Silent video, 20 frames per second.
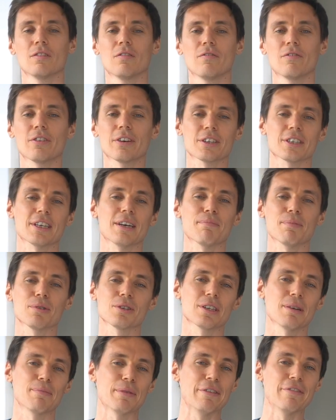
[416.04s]
For example,
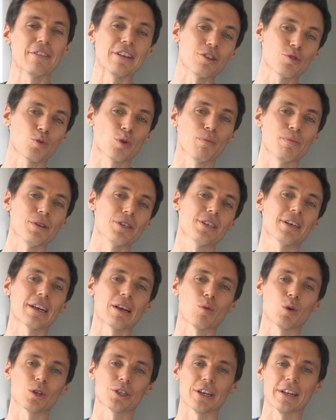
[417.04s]
some evenings we'll be
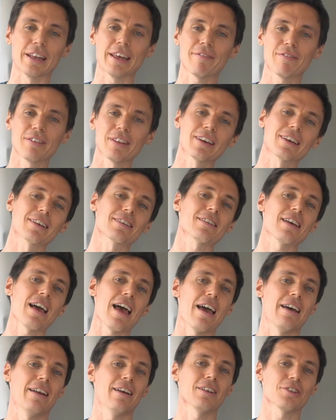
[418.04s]
sitting watching Netflix
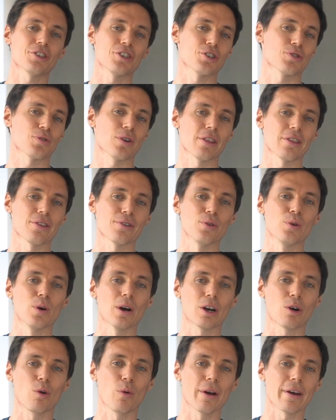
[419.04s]
and I'll just run through
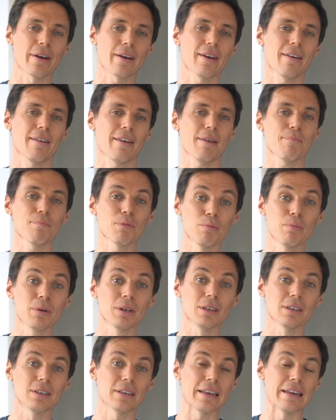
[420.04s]
a quick hip
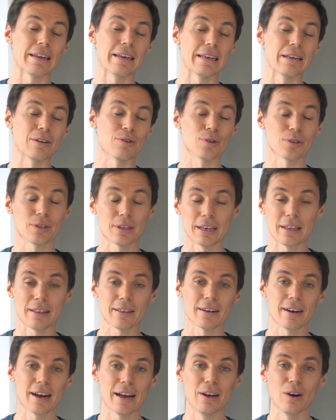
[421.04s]
mobility routine
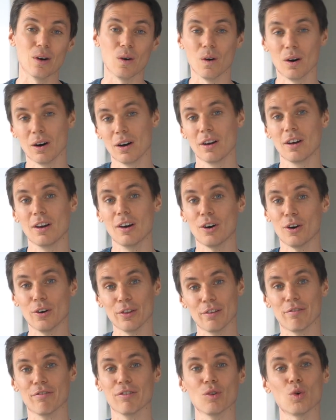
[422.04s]
that I know
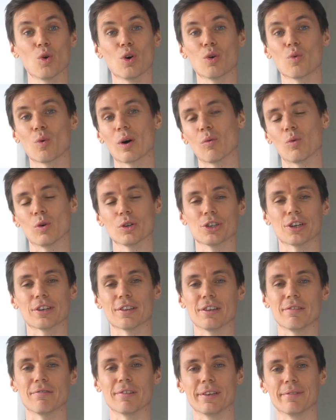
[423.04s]
on the floor while watching
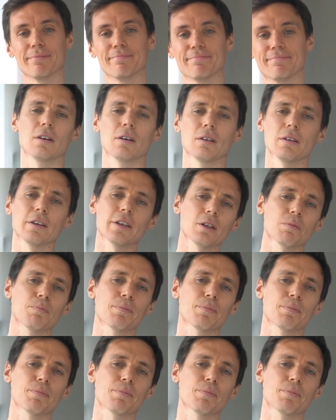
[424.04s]
TV. Little